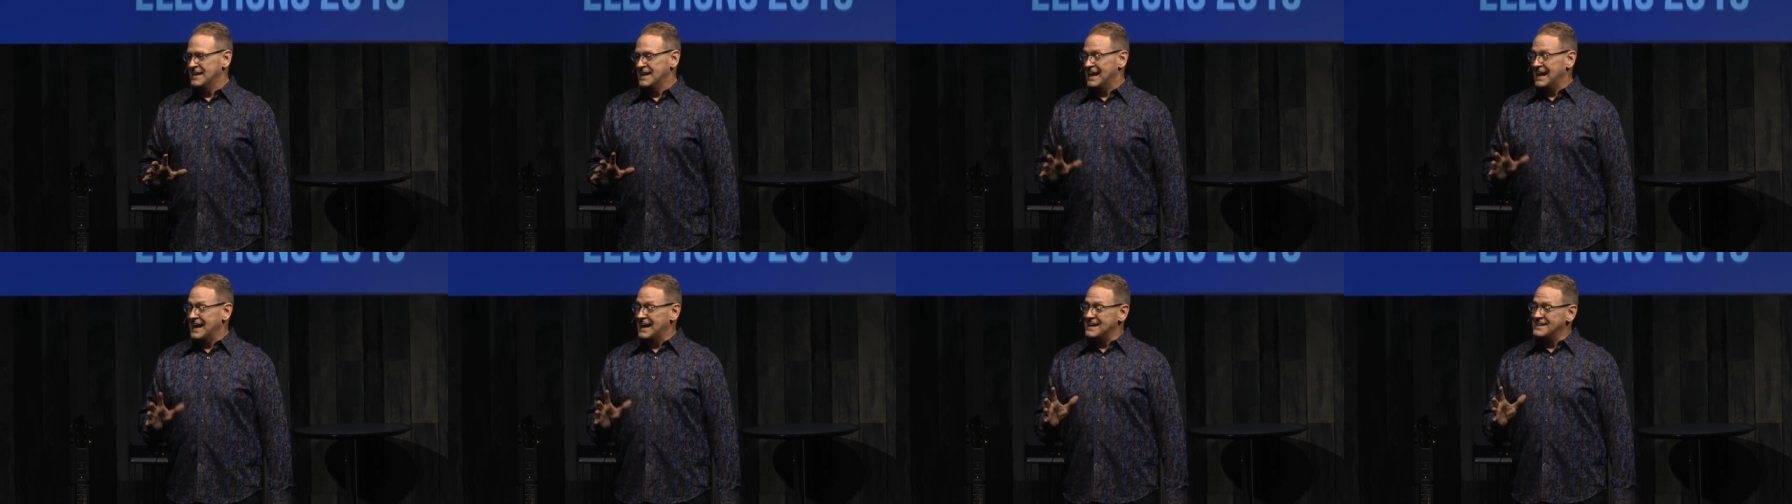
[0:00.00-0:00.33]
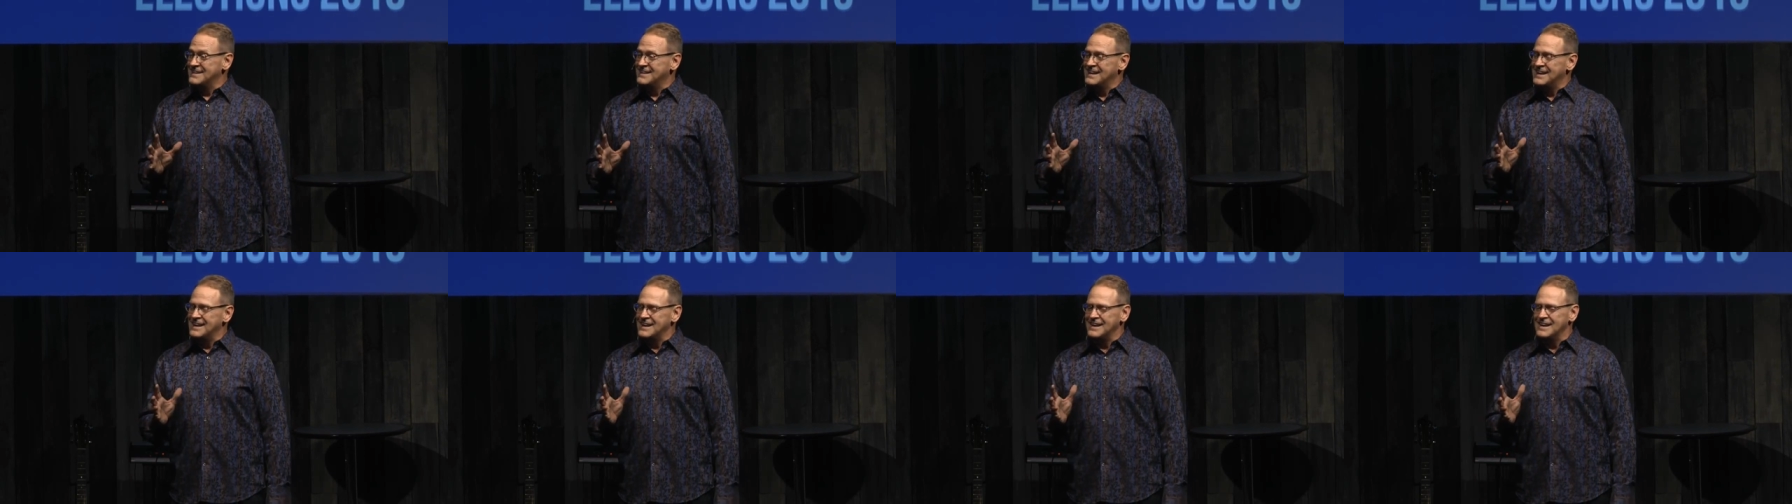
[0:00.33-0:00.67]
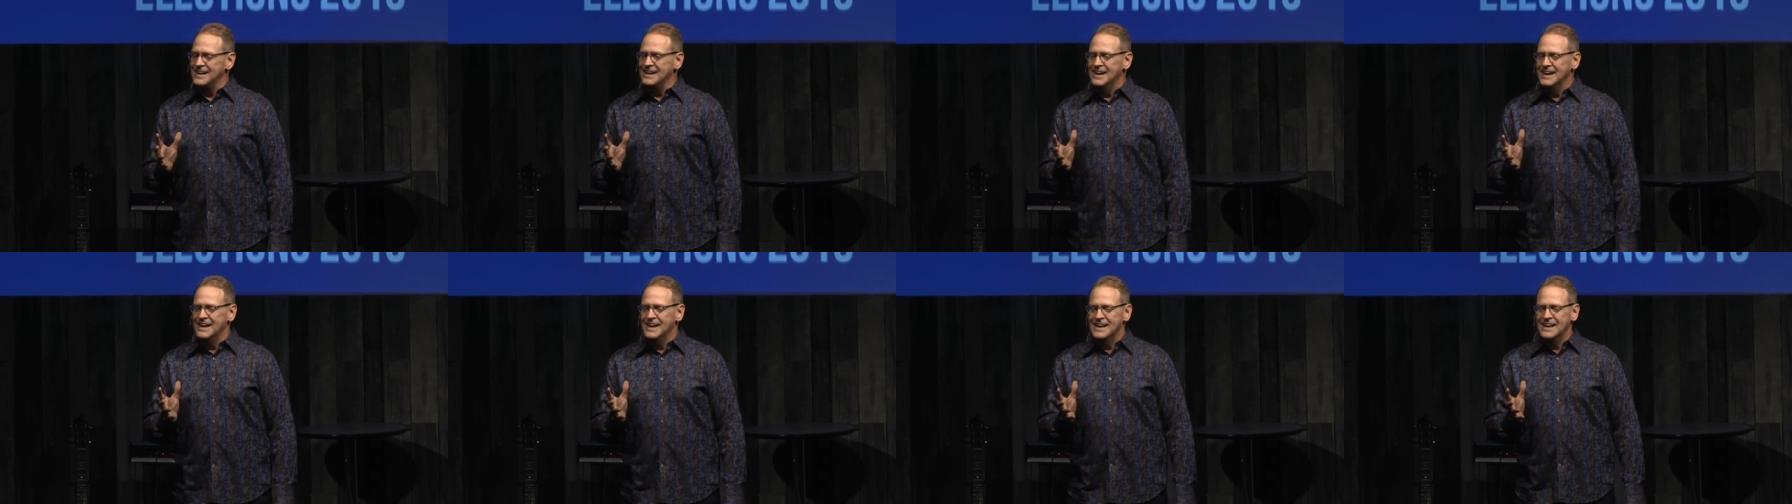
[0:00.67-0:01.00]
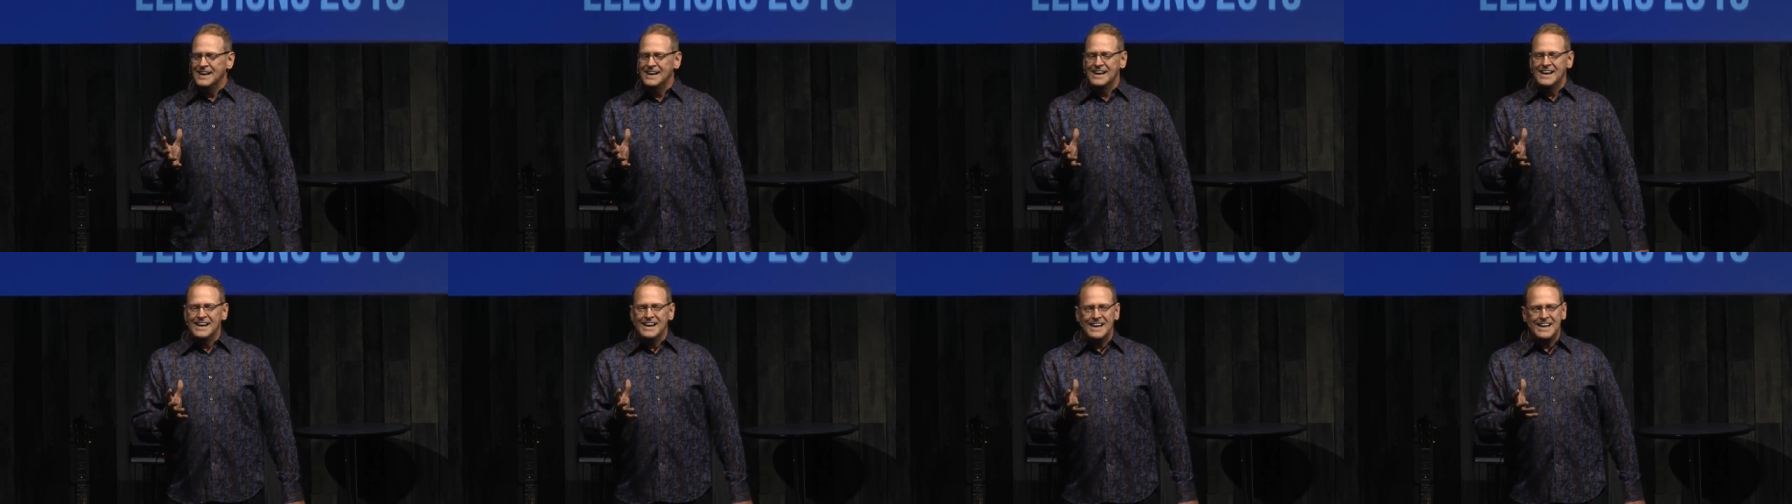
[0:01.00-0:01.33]
And he,
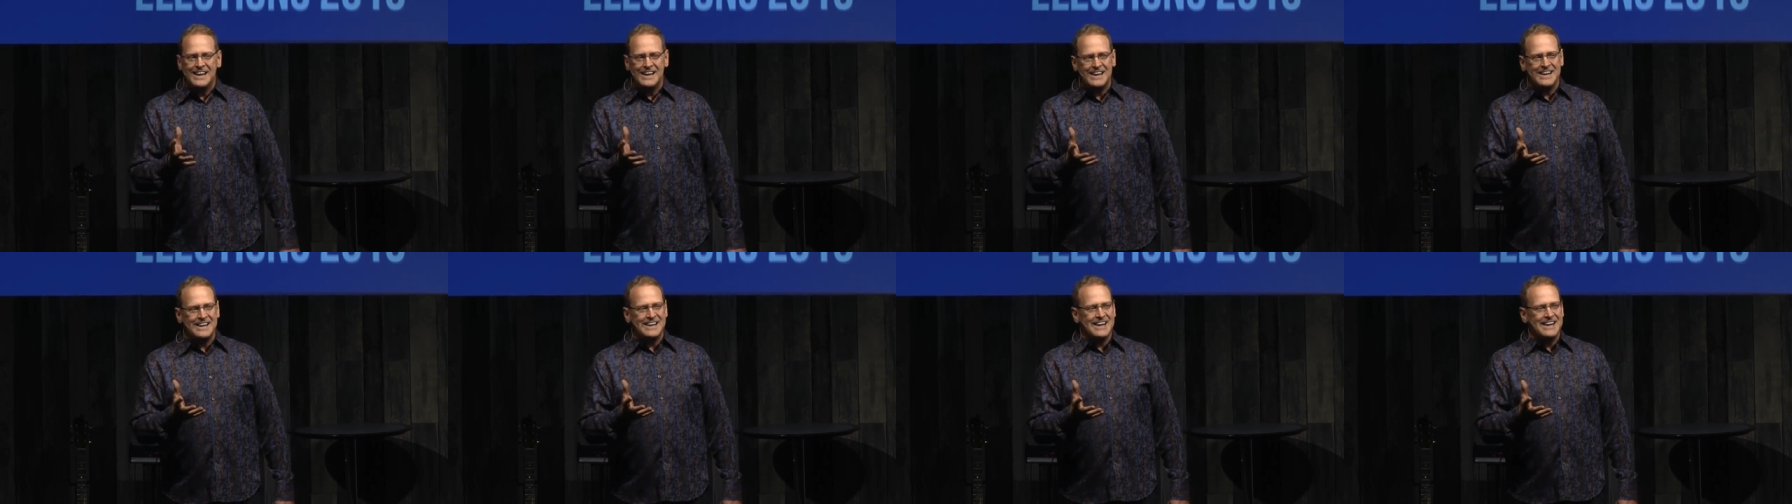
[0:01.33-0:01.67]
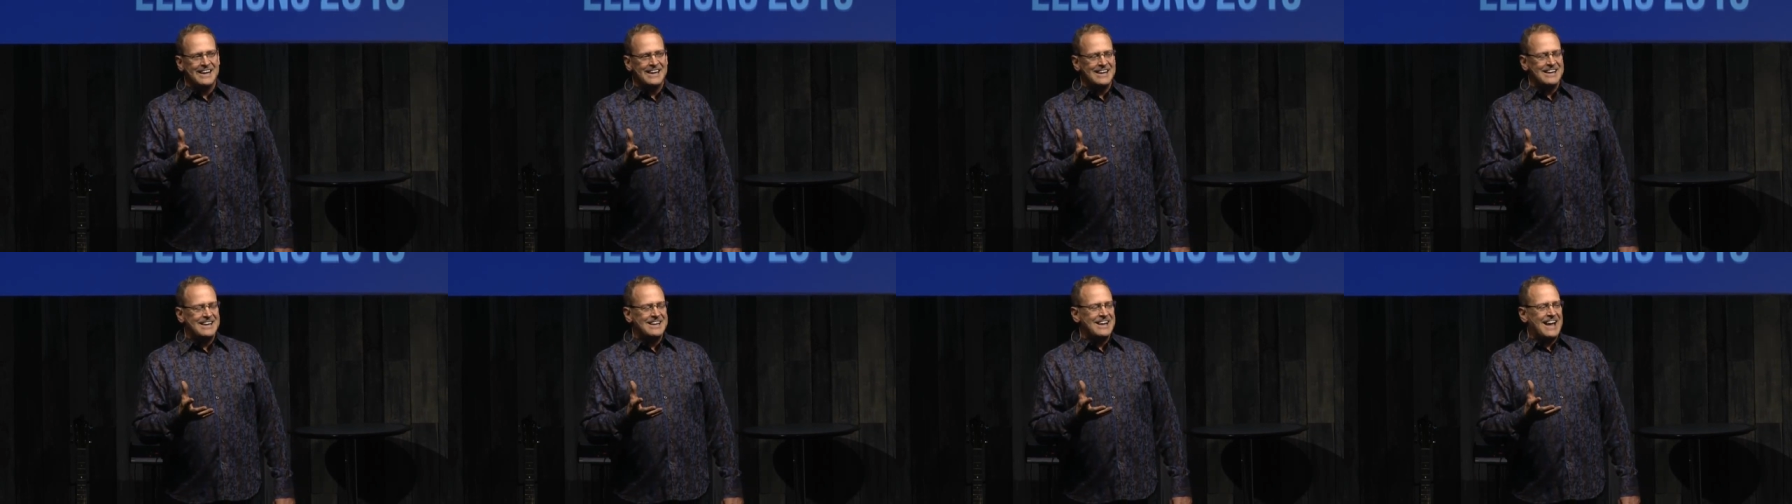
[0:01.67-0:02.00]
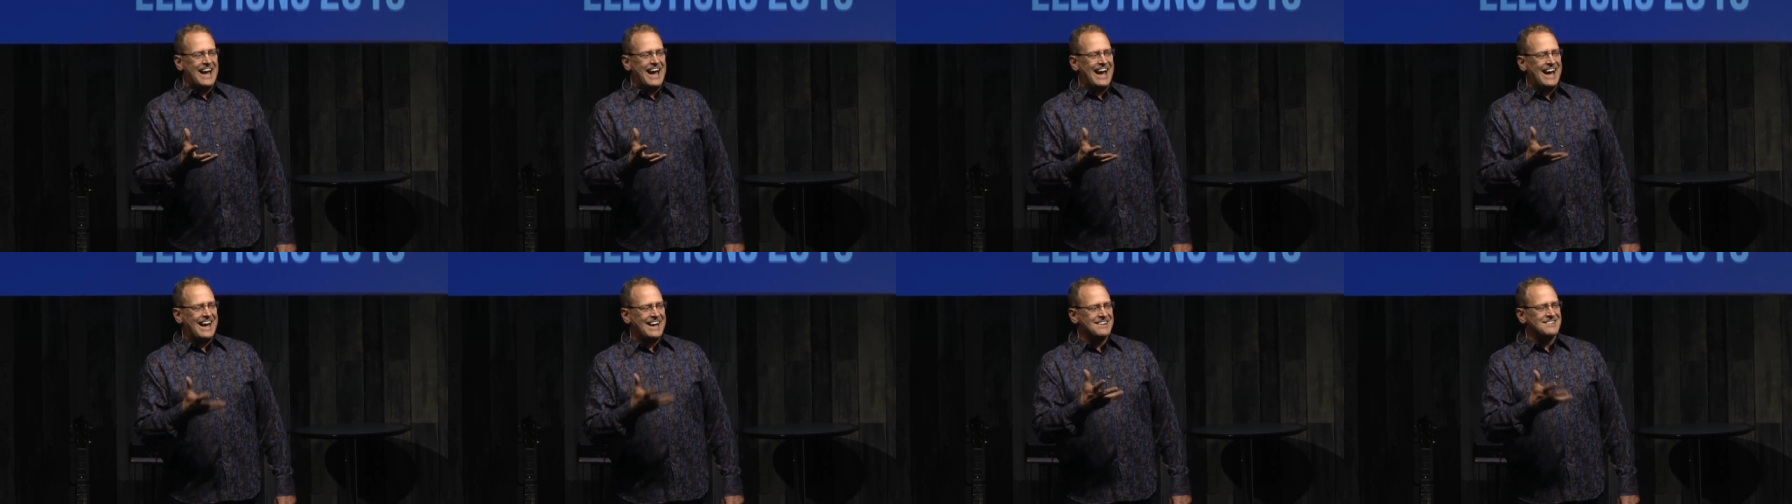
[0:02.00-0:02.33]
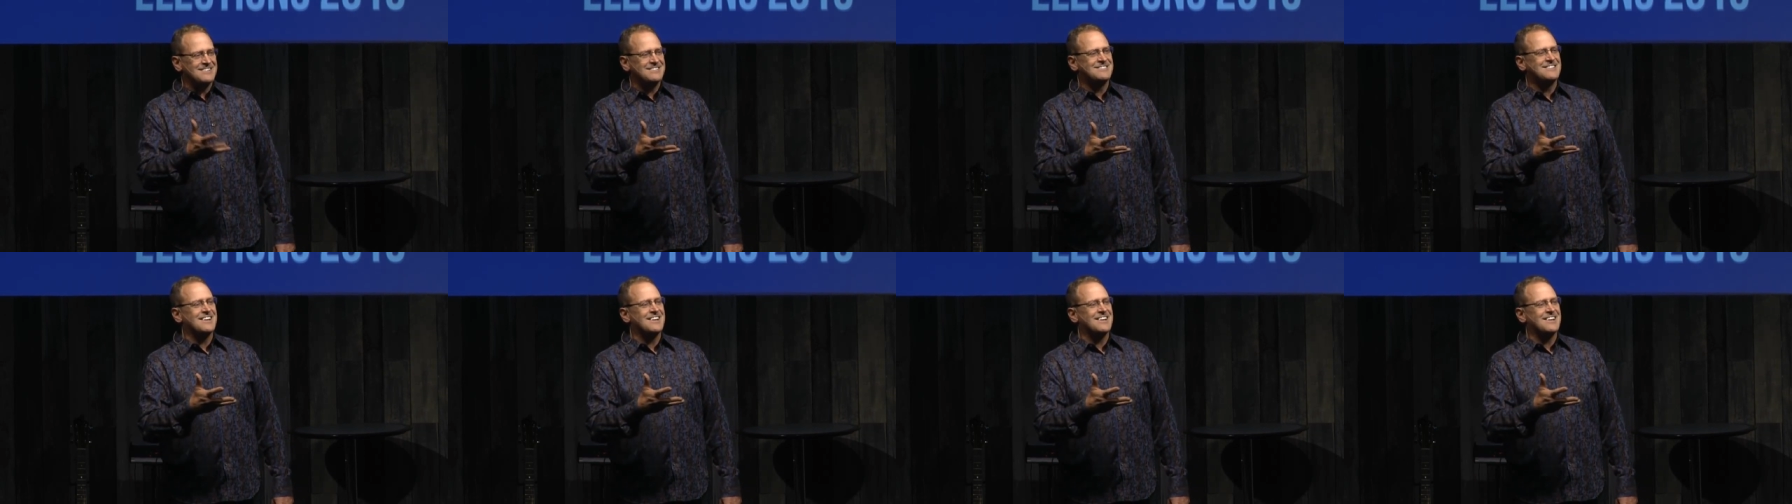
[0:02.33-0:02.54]
he has